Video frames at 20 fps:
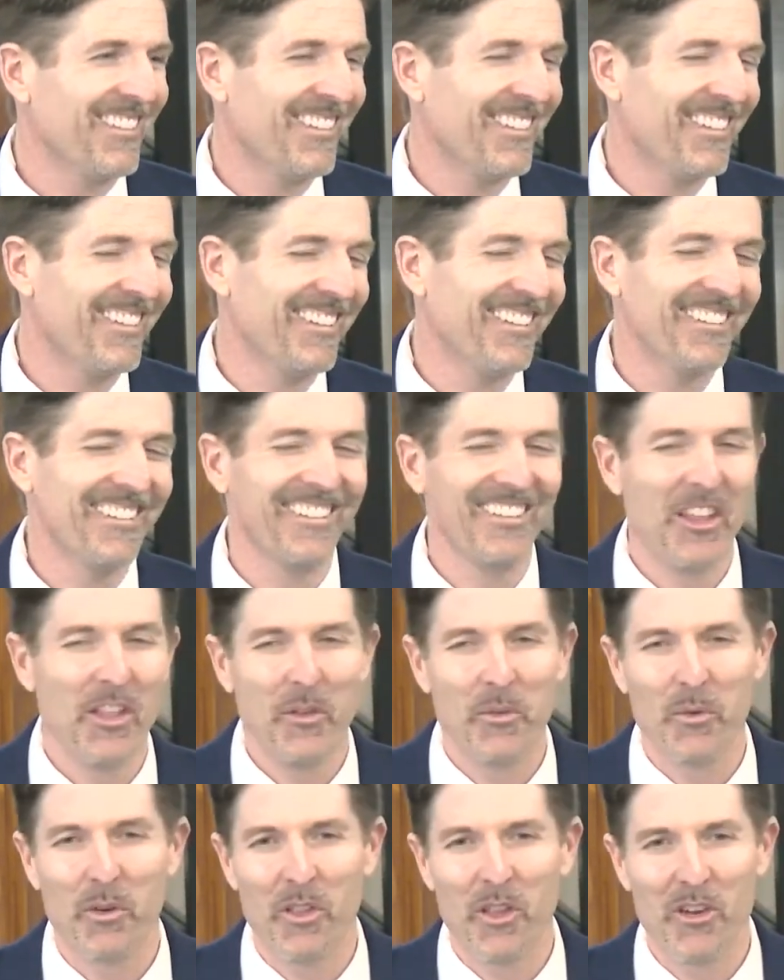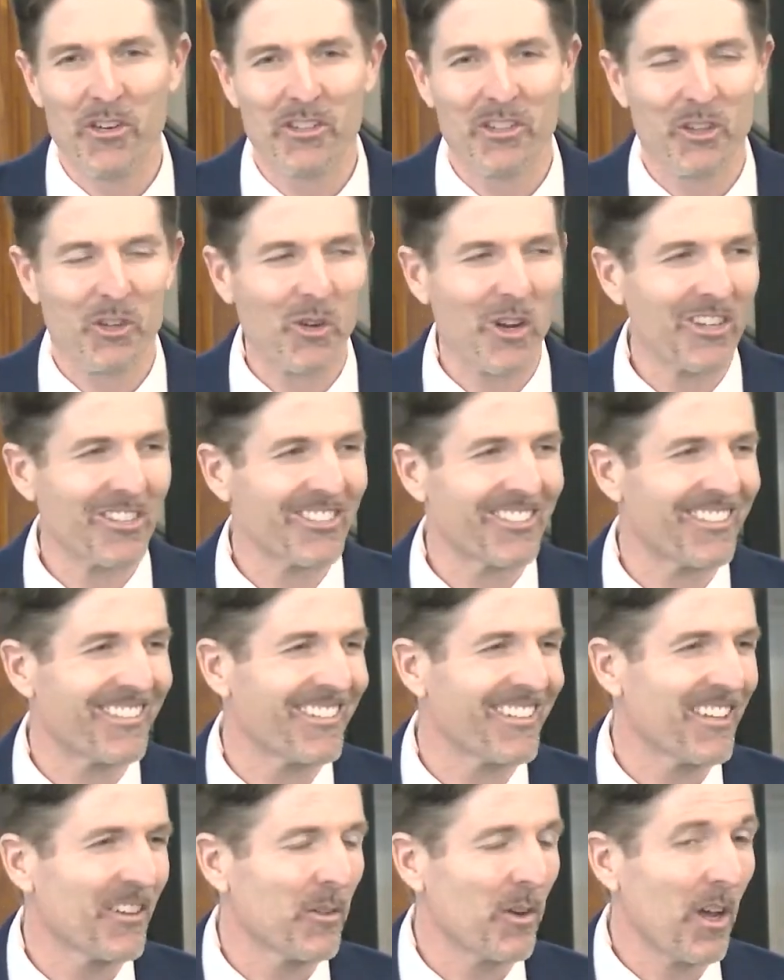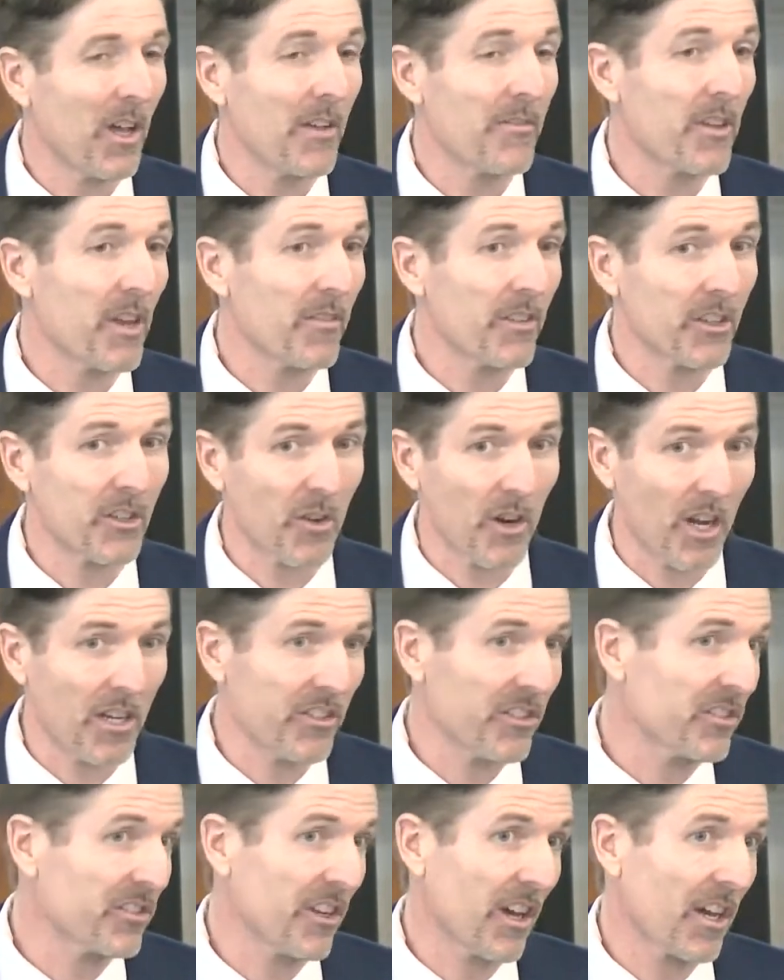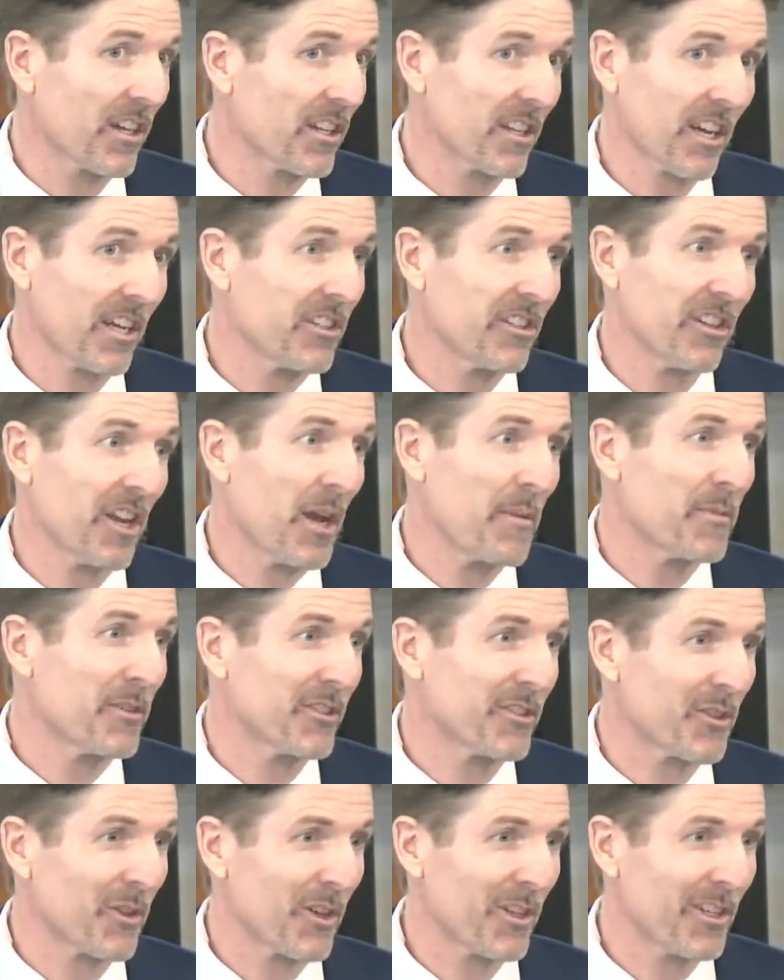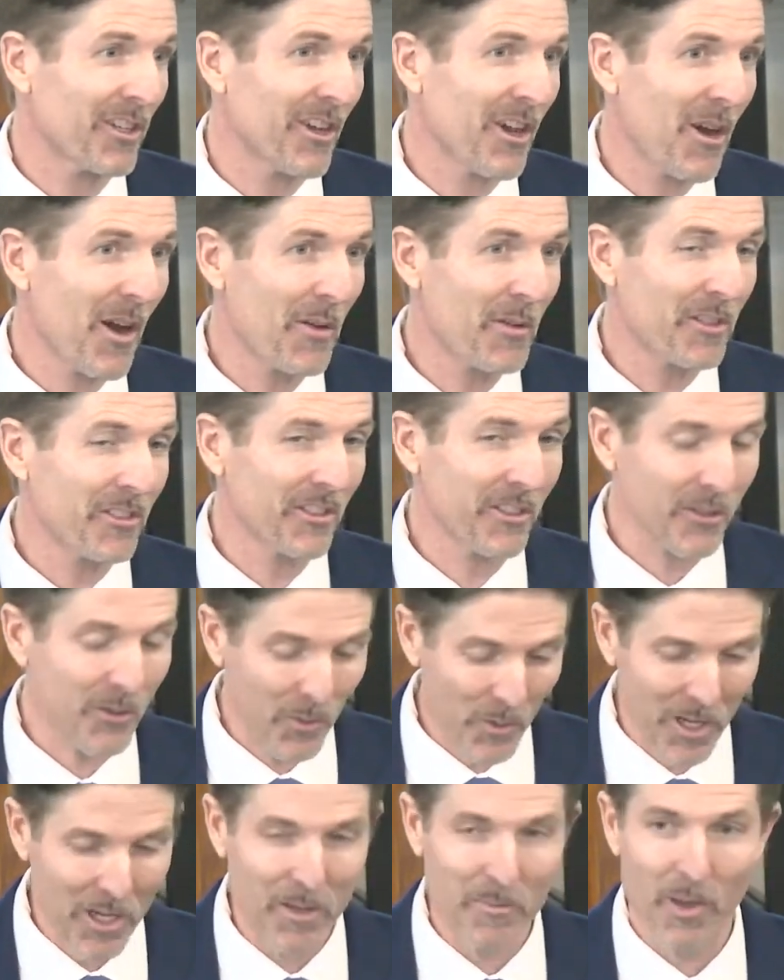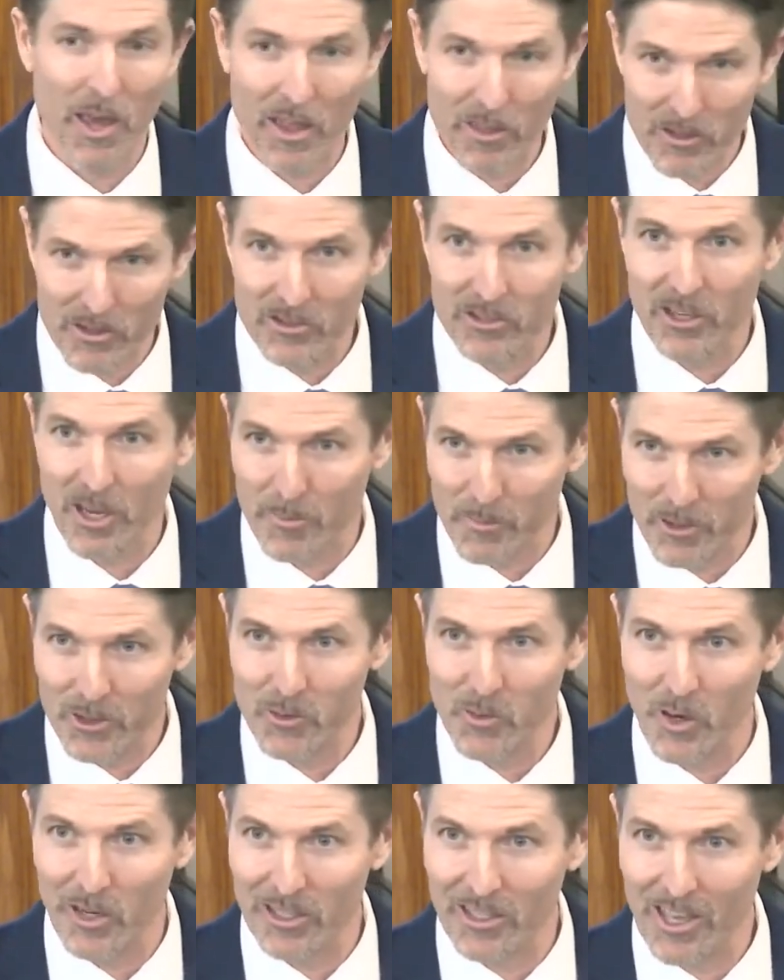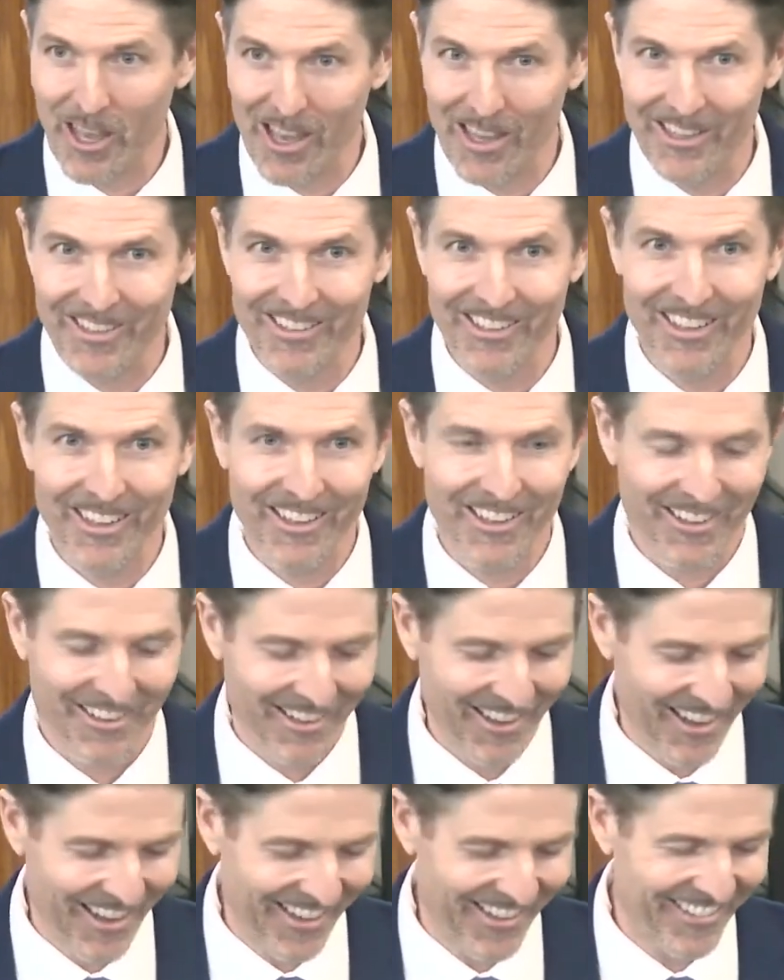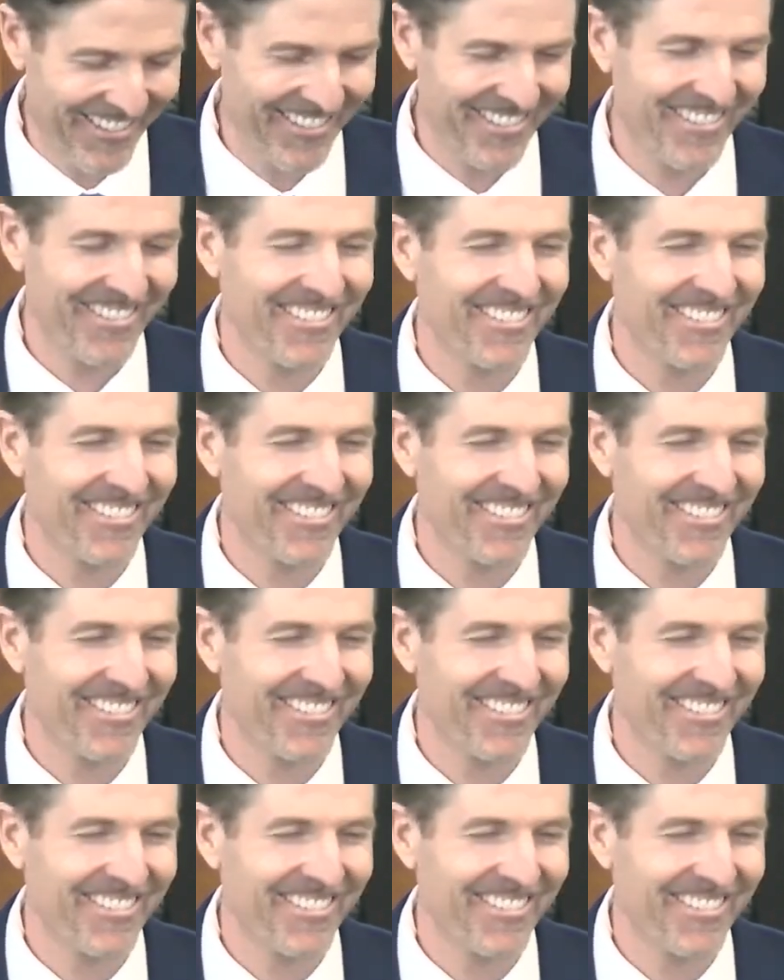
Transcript: Well, there's the question. Well, have you ever tried just knocking on your neighbor's door? You know, I was just reading Matthew chapter 28, and